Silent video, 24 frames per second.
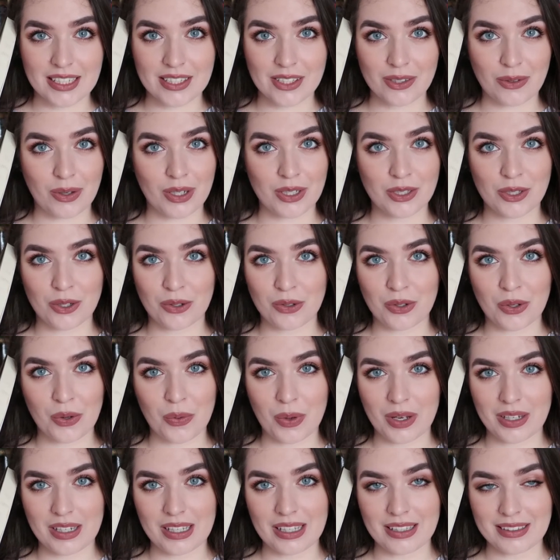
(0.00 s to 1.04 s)
so I don't know
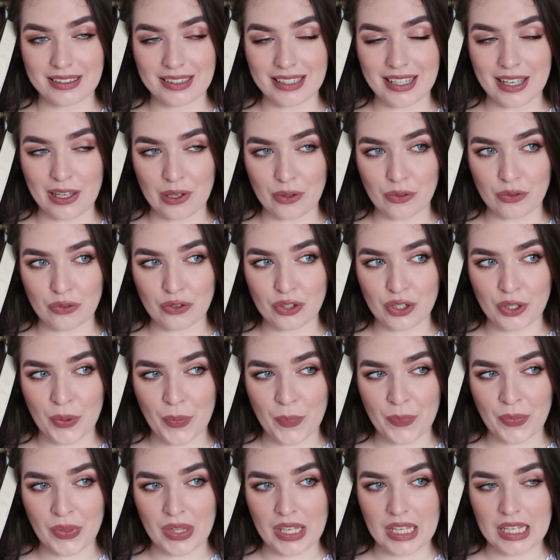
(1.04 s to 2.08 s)
when he lived.
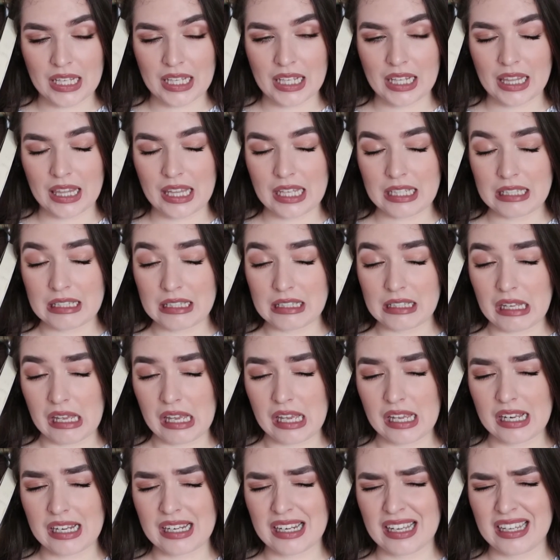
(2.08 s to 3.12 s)
Let's
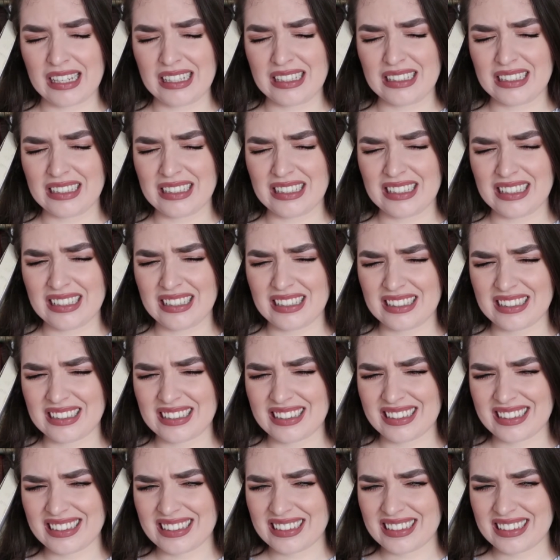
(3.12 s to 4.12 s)
say 1960s.